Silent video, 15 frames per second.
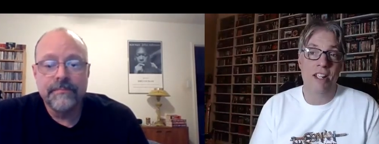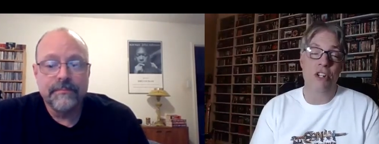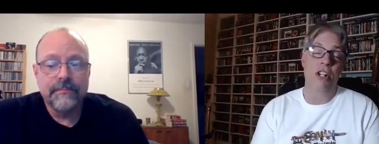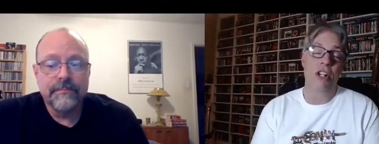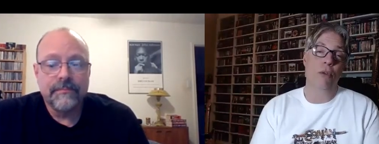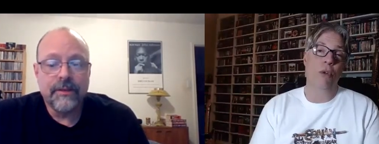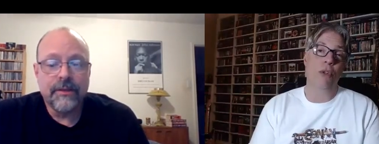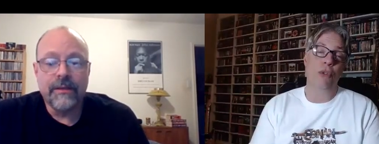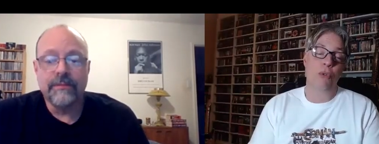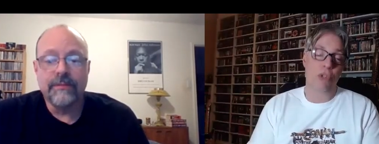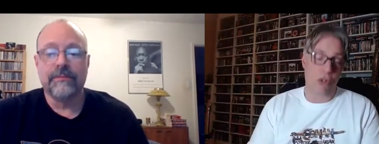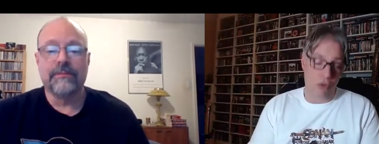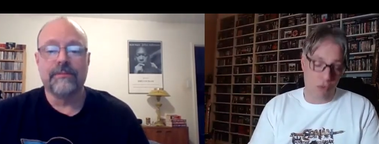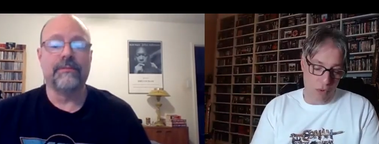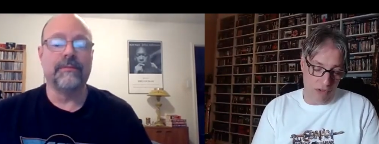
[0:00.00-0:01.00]
Speaker 1: You got all yeah. sorts
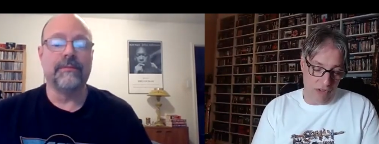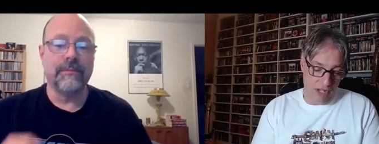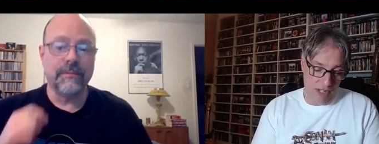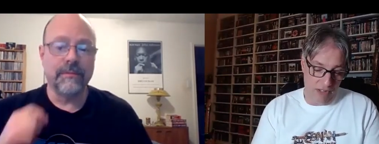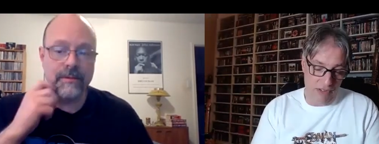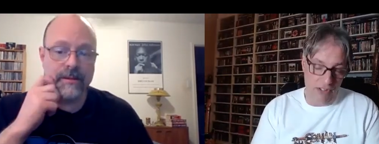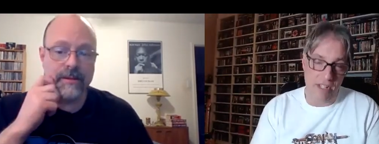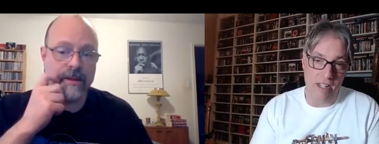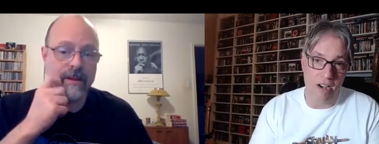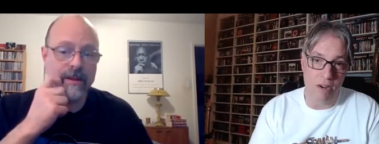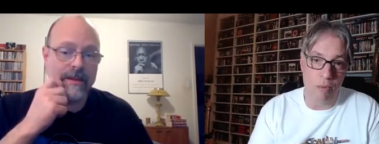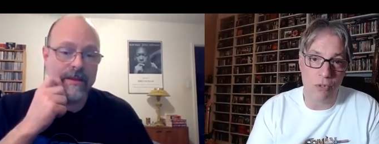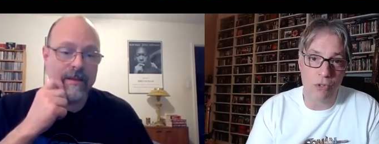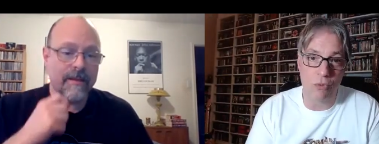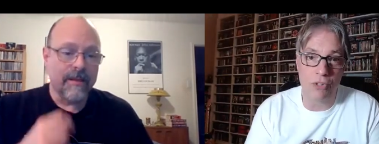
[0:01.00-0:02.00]
of cool things in
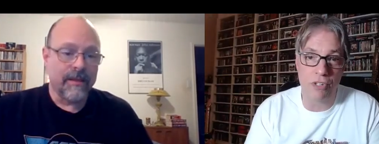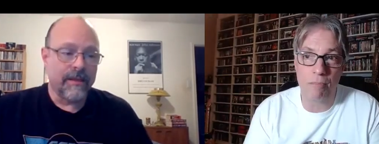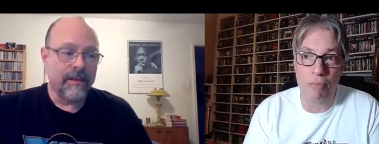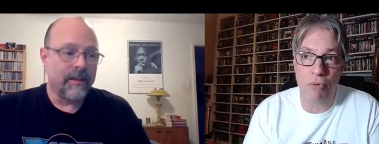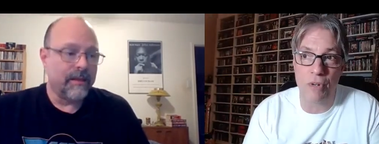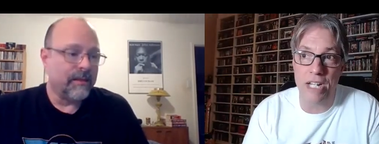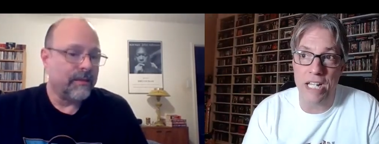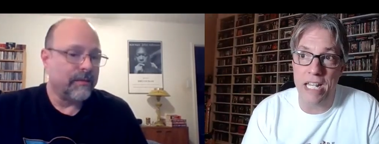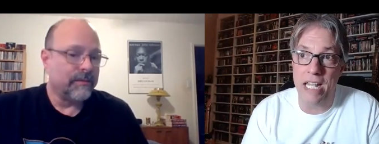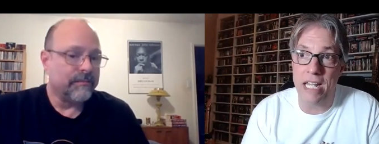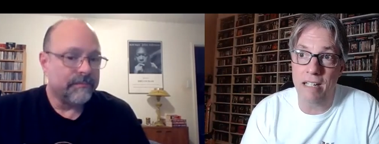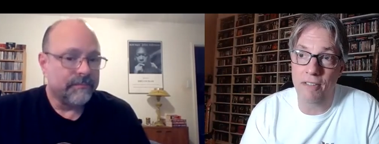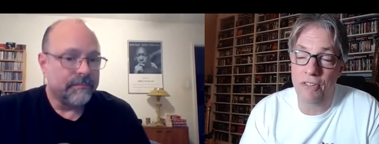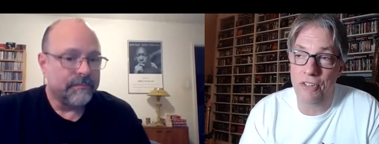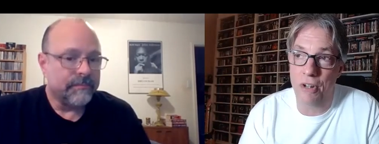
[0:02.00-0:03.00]
there, which was pretty
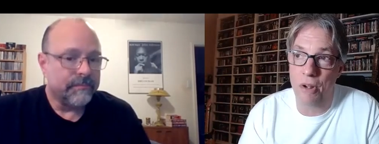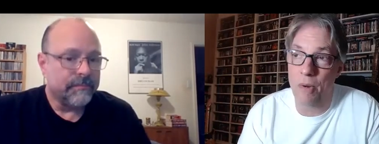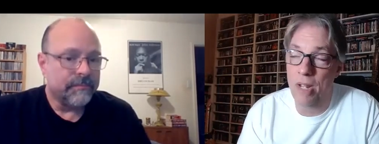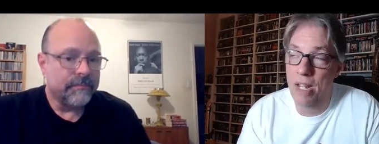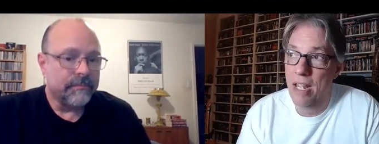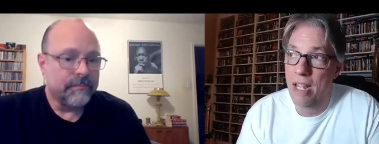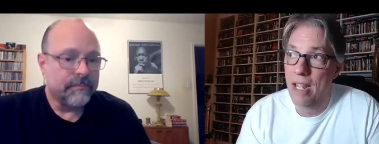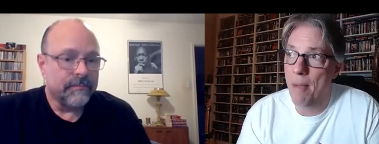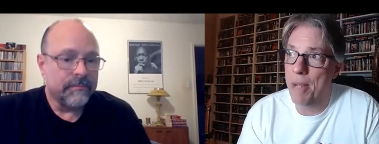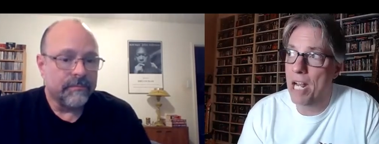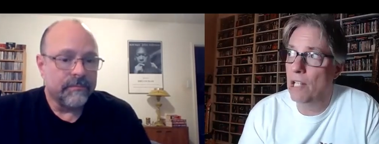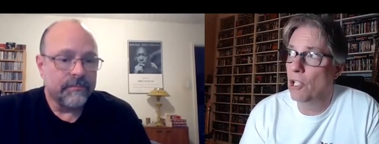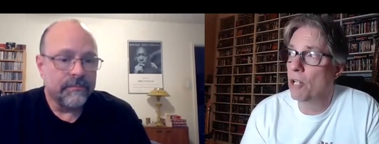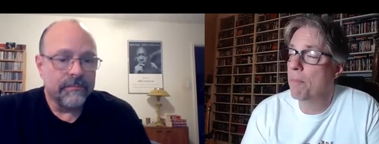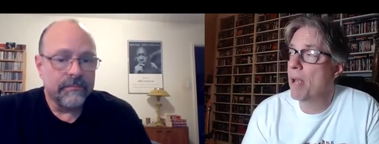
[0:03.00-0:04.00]
neat. So, I mean, I
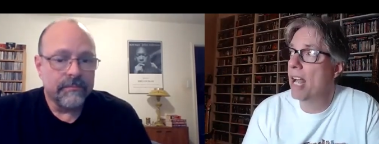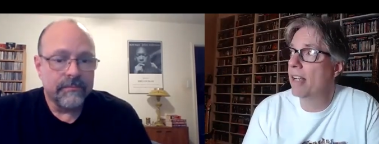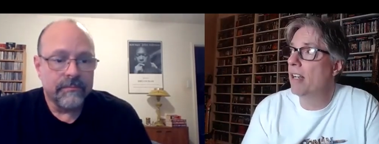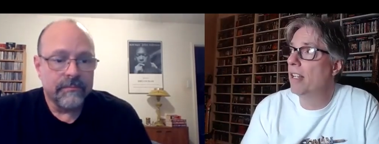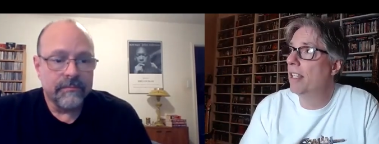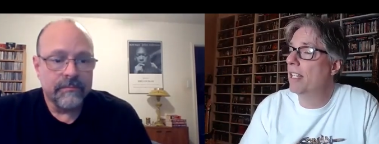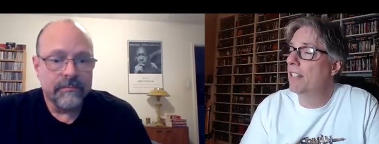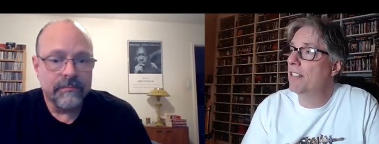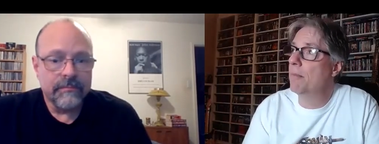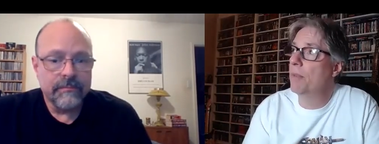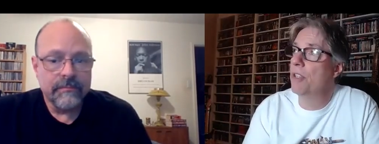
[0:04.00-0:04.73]
look back on like some